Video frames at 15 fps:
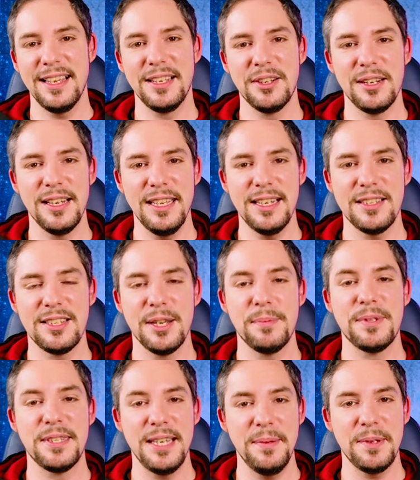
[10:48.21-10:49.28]
and good leadership
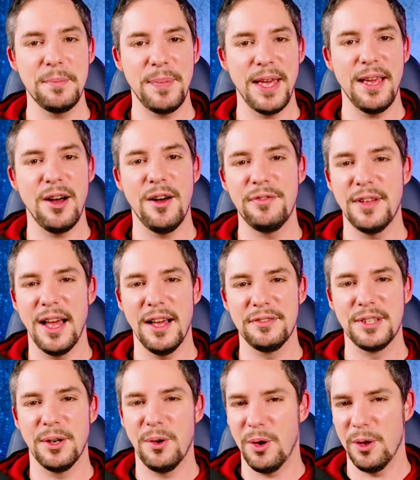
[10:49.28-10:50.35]
seem to pay off
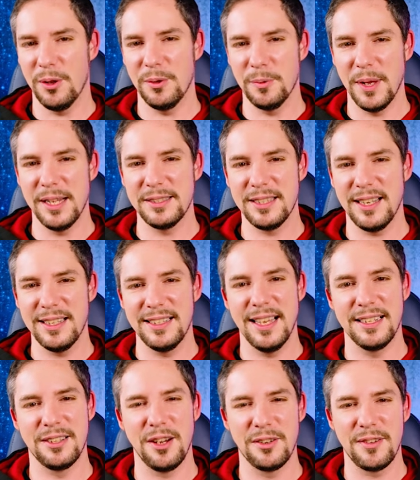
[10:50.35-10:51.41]
after all. Well done
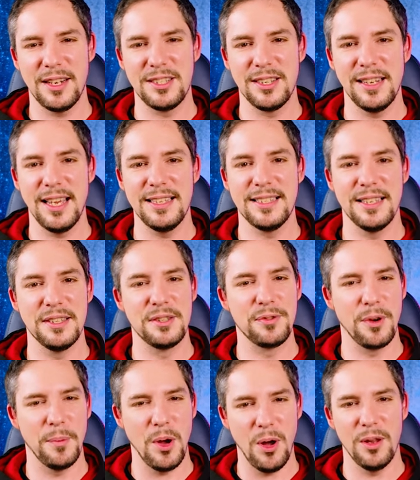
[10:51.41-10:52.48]
and congratulations
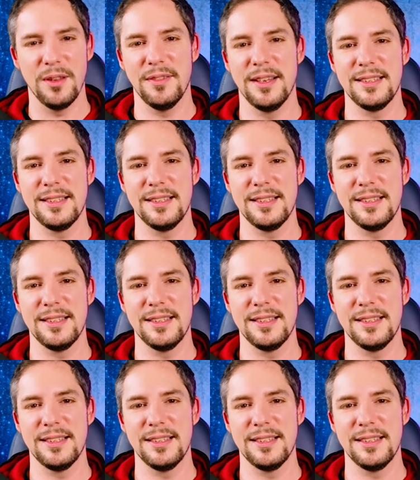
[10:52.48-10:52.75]
from all of